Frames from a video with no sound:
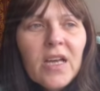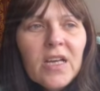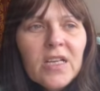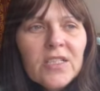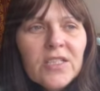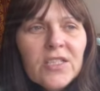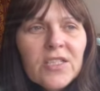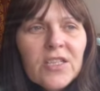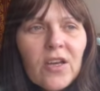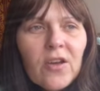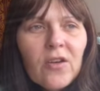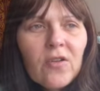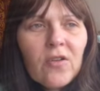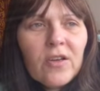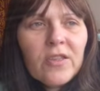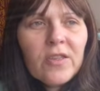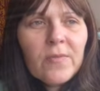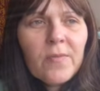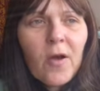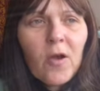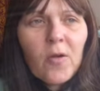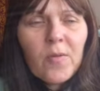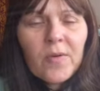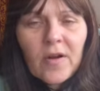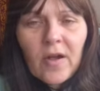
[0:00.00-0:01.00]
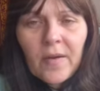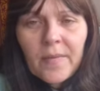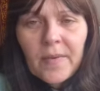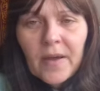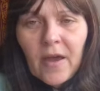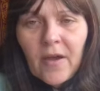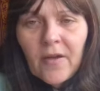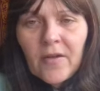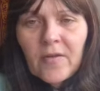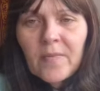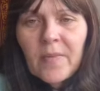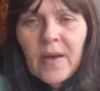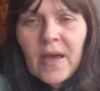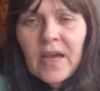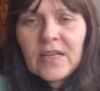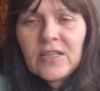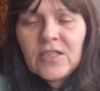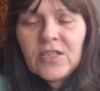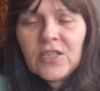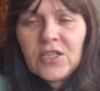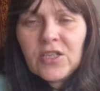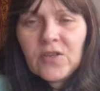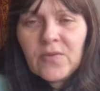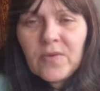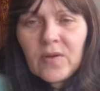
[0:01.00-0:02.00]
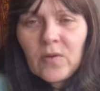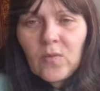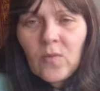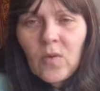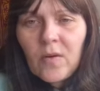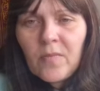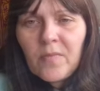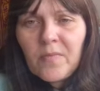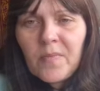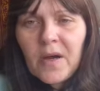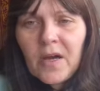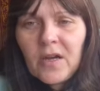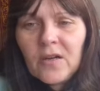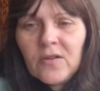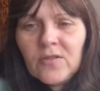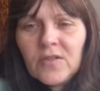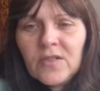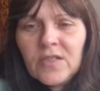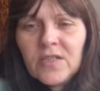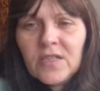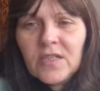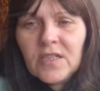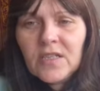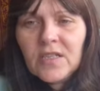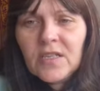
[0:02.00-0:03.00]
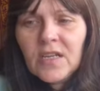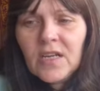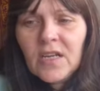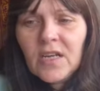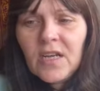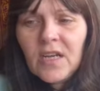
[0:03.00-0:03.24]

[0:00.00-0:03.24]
So at the moment I'm going back to doing one post